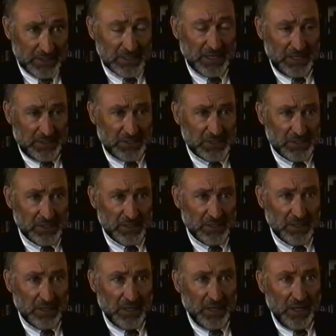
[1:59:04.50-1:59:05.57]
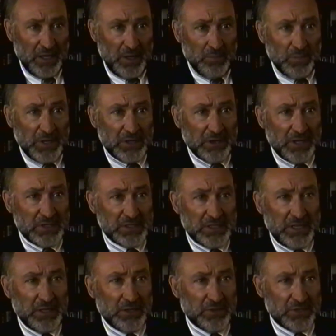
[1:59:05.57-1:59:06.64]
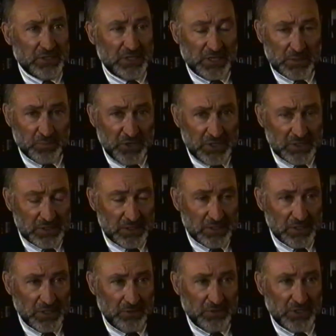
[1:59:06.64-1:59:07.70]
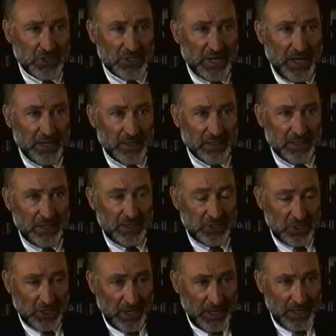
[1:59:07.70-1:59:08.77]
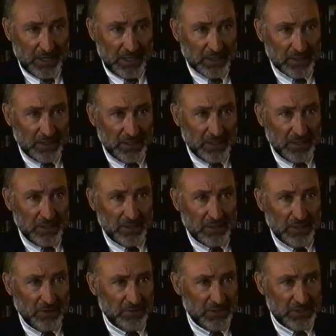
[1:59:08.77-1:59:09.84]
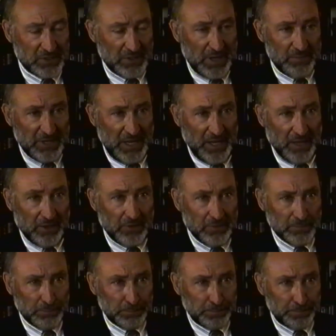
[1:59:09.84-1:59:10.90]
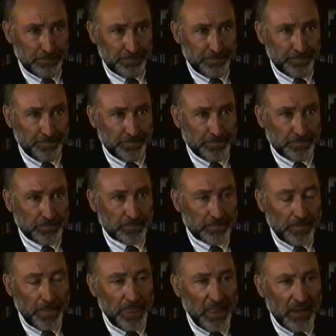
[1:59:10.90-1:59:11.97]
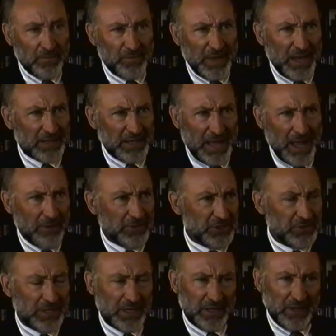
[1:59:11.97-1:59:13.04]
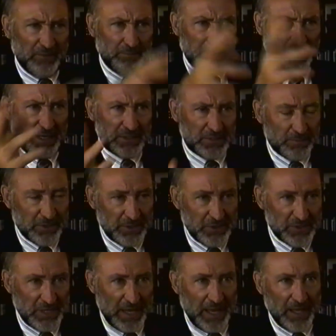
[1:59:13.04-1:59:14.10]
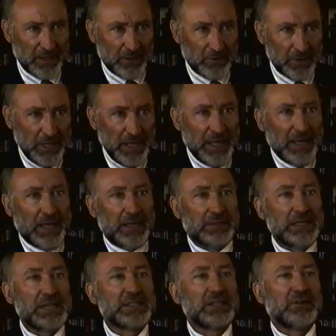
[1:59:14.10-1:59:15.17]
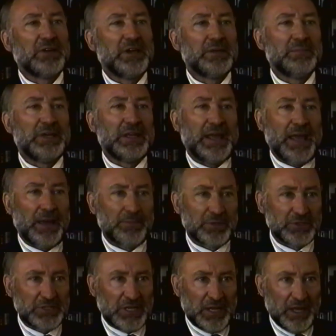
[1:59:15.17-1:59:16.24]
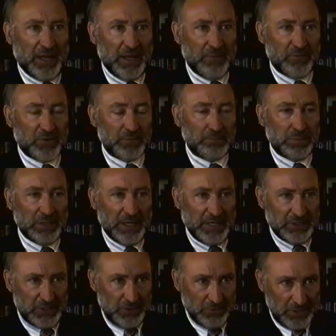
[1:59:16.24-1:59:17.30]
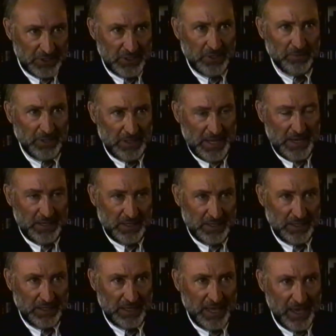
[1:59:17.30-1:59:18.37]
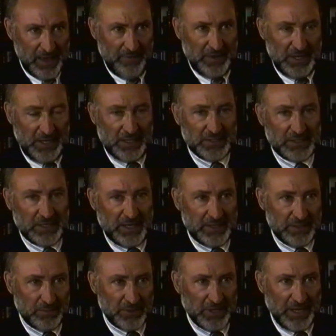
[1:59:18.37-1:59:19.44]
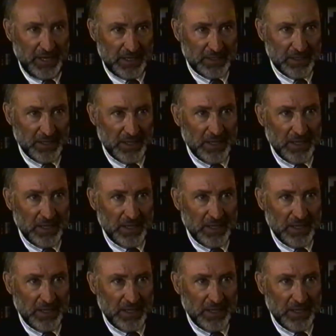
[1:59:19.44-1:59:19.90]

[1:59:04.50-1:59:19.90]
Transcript: sense. Because in those 6 prisoners who were shot in China, no one described a halo. In fact, how would you get enough blood to produce a halo unless there had been ample time for blood to accumulate in a cavity inside the brain,